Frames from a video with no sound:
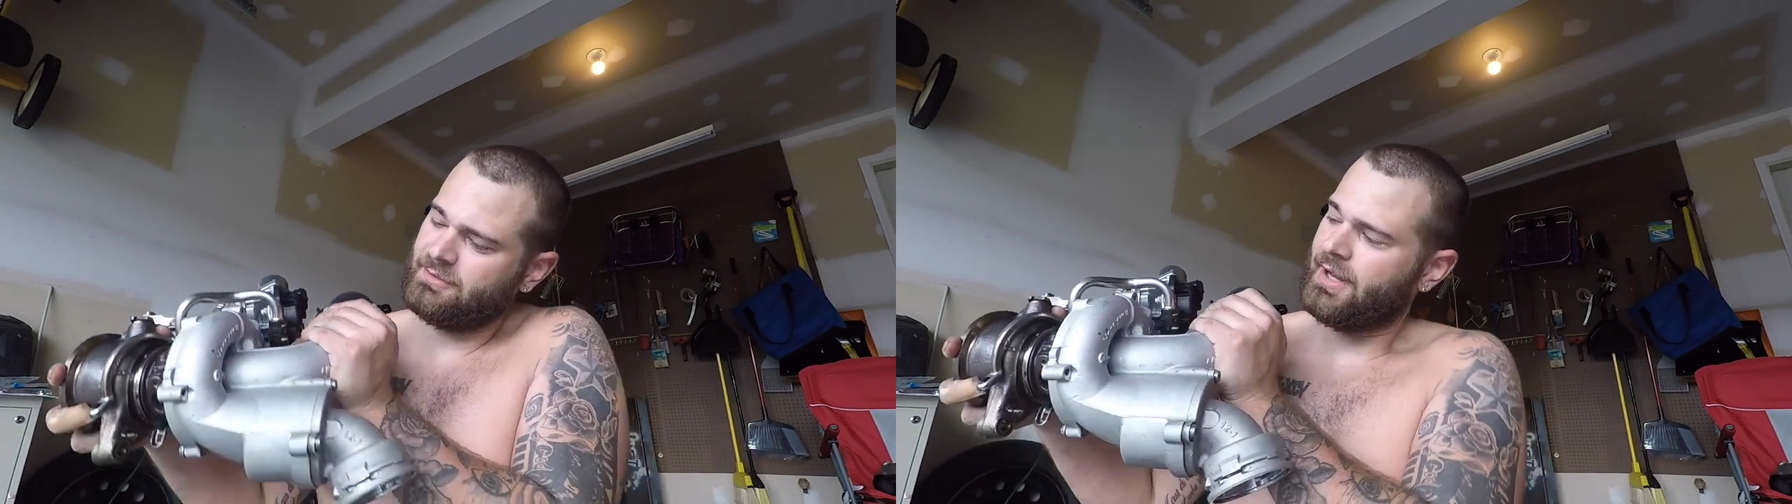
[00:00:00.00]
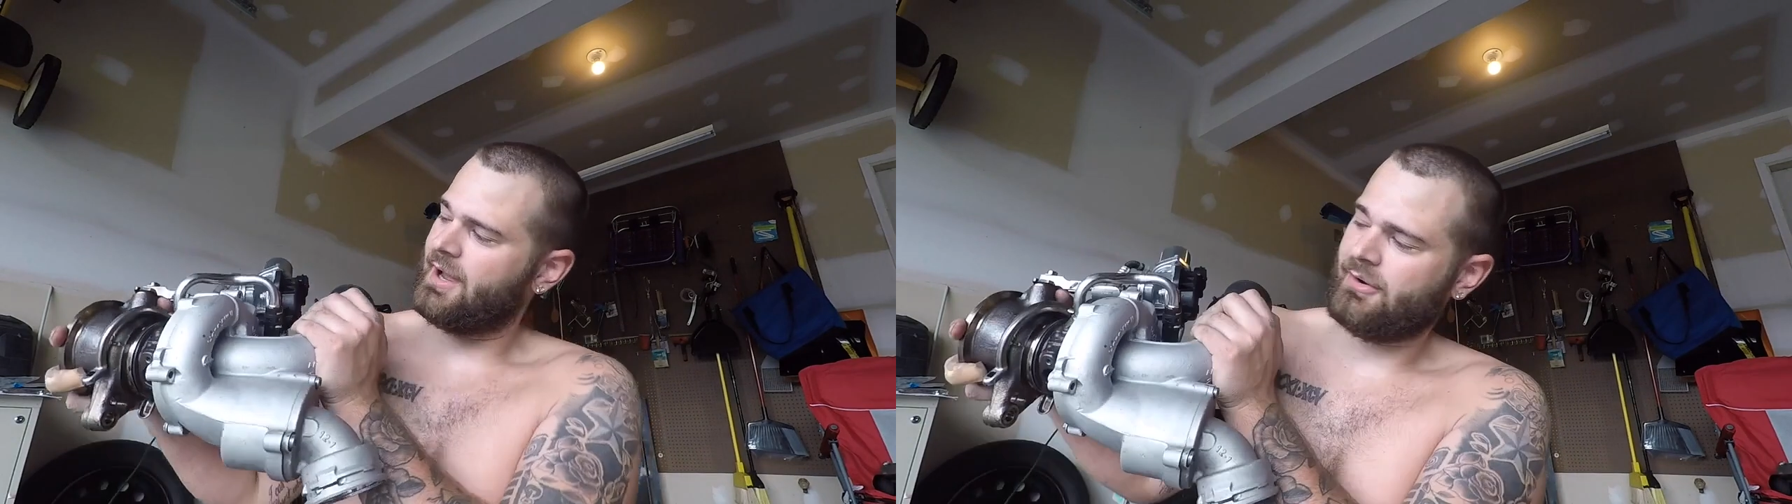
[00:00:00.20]

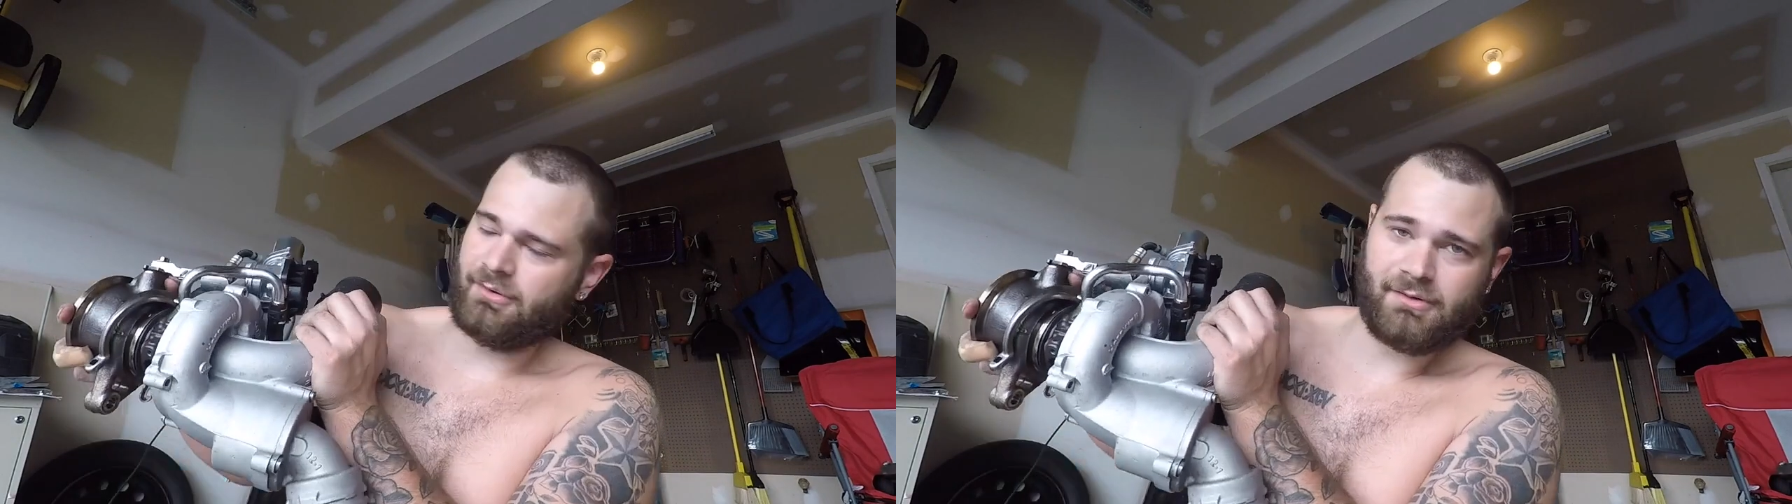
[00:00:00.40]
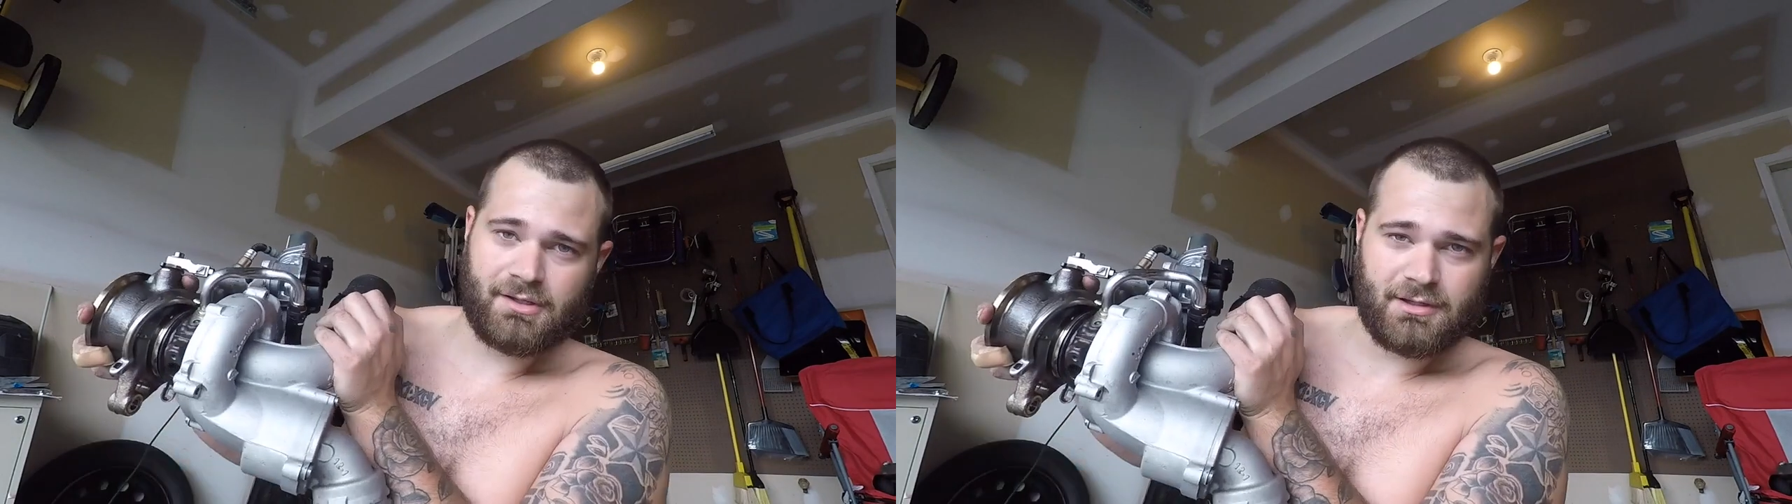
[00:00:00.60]
on
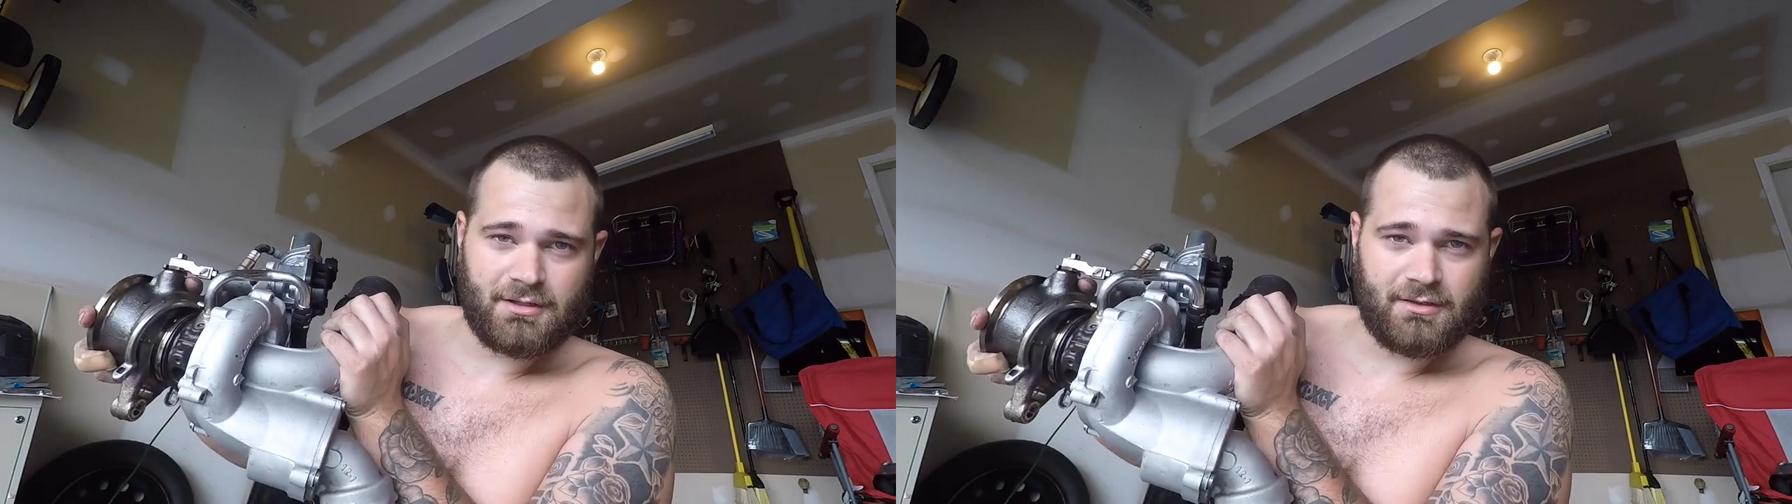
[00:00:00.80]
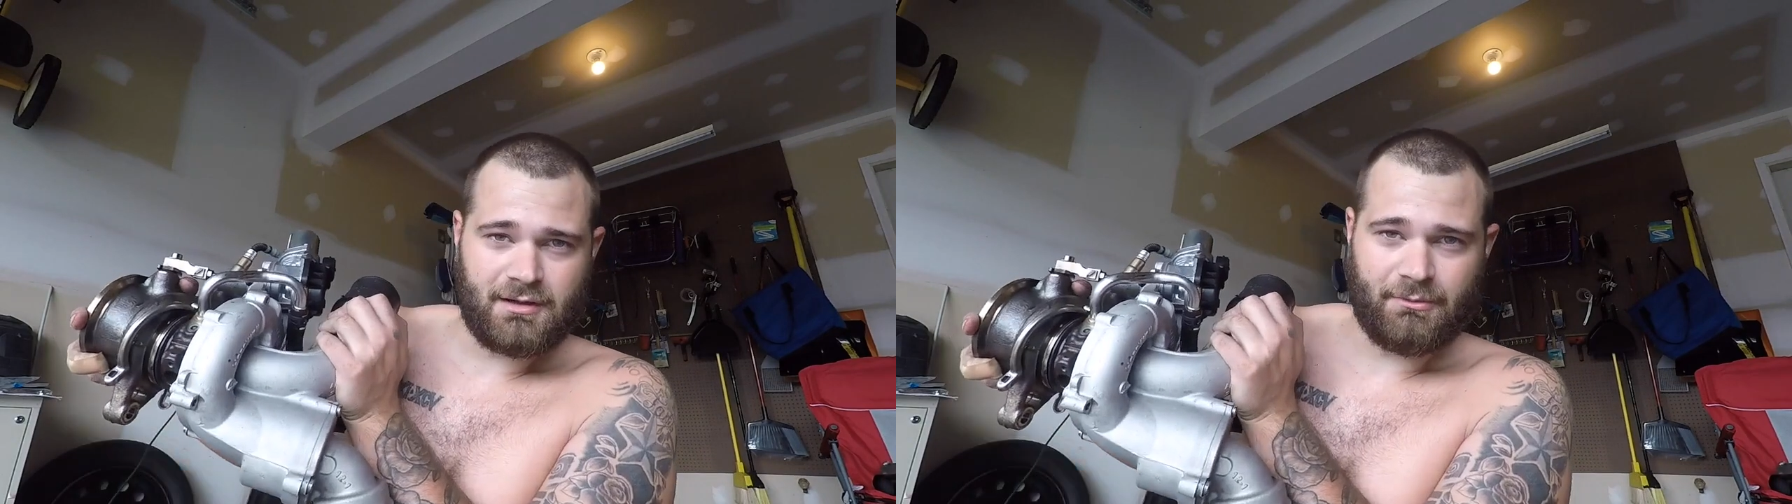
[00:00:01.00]
how
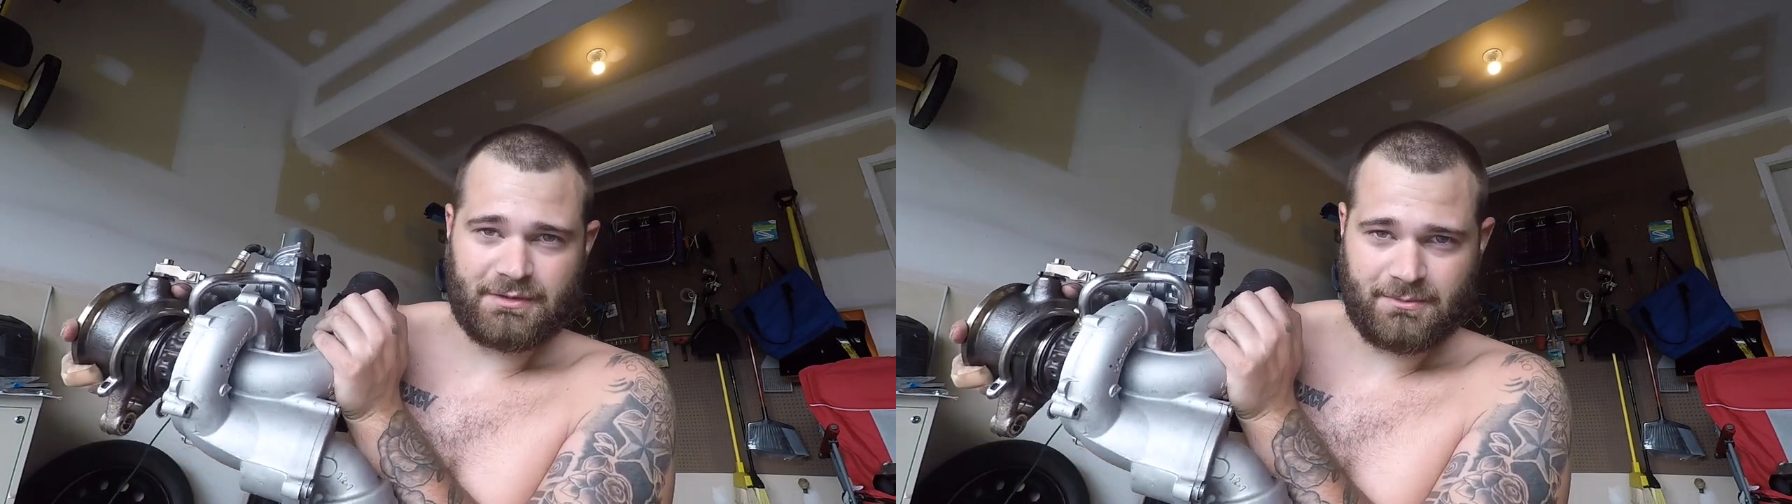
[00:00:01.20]
I want the